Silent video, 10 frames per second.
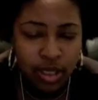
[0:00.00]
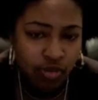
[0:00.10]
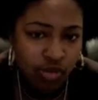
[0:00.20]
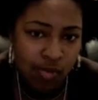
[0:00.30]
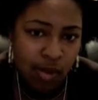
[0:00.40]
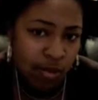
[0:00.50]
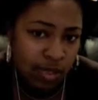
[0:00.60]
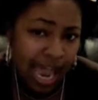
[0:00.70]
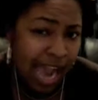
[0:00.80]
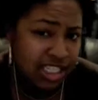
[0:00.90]
green peppers are
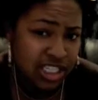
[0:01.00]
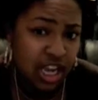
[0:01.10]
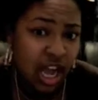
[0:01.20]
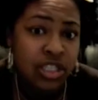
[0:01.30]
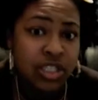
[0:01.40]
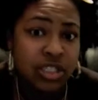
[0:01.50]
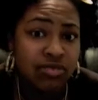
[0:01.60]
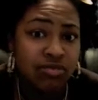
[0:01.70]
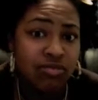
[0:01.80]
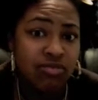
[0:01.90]
actually
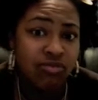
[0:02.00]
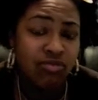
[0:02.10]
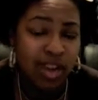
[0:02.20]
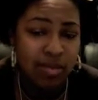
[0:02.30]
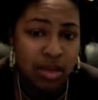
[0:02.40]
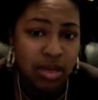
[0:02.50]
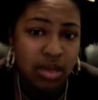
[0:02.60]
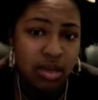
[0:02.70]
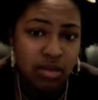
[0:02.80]
under-ripened